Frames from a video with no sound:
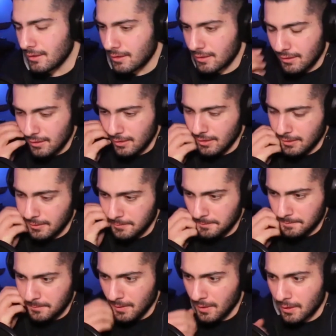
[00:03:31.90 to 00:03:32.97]
uh
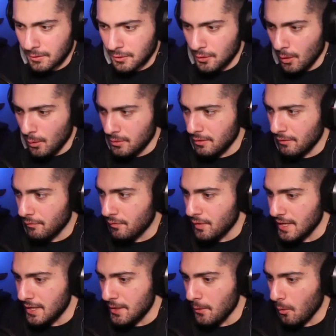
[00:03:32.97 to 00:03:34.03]
yo the
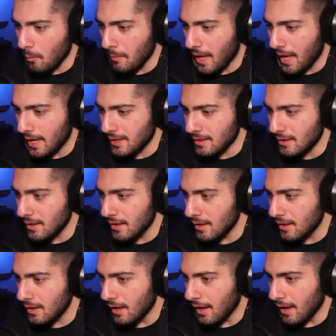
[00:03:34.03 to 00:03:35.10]
video man
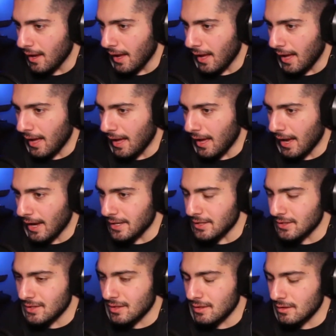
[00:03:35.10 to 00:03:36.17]
and he,
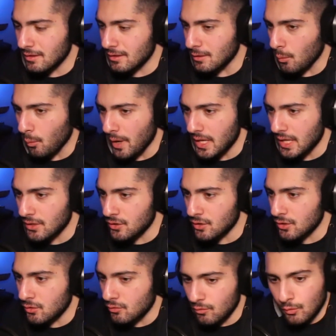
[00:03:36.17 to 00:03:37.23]
the, the way he's
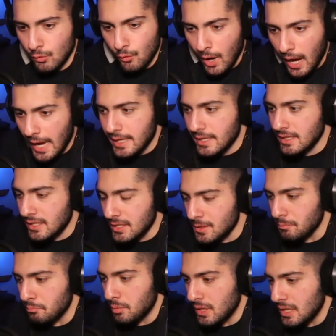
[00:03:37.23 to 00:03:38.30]
just riding this
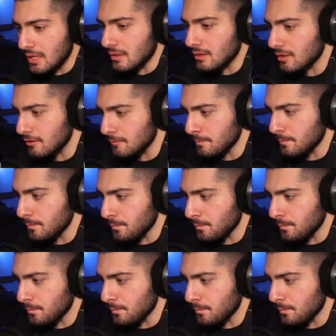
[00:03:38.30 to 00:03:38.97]
beat